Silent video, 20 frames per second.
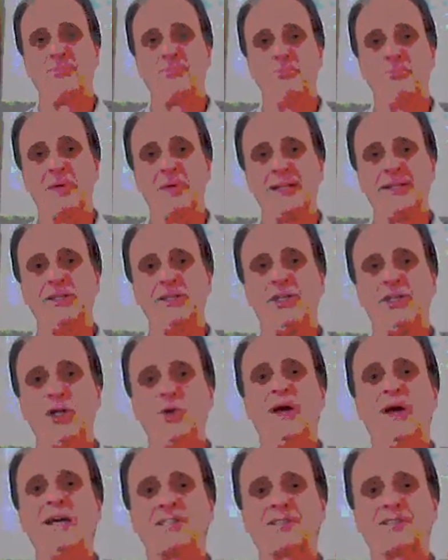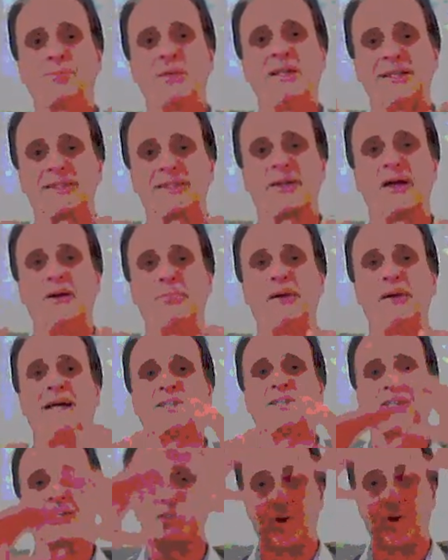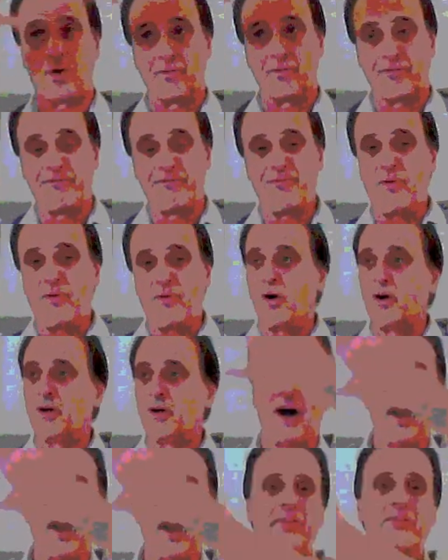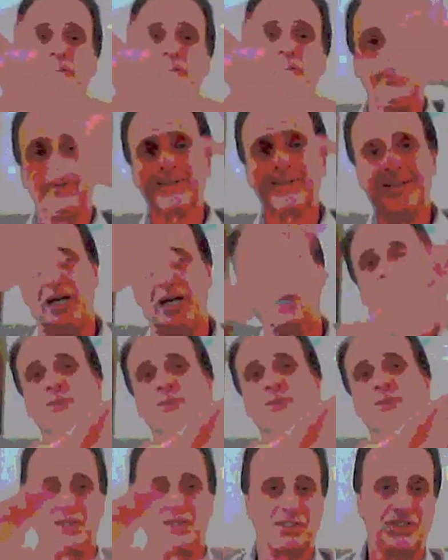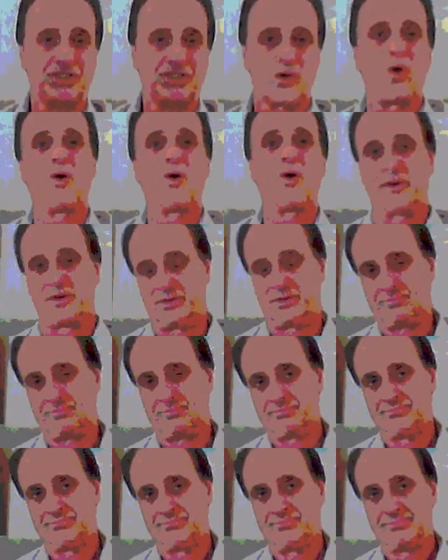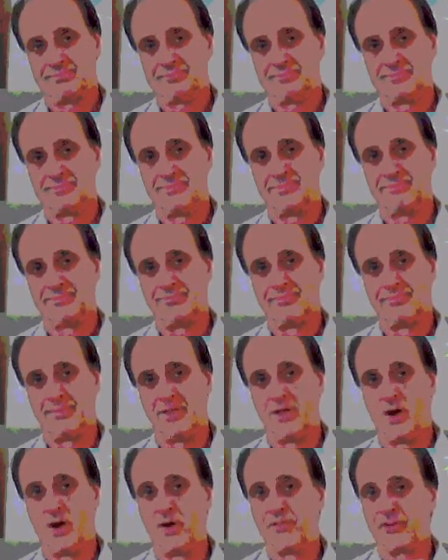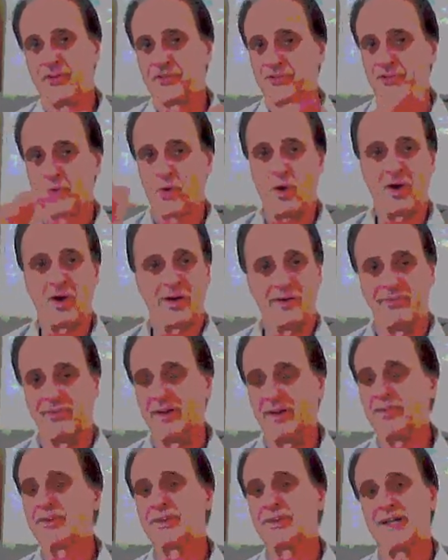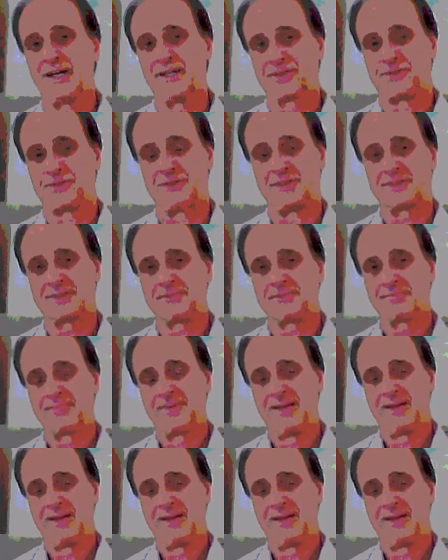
U.S. military bases on other countries' soil, on the soil of other countries.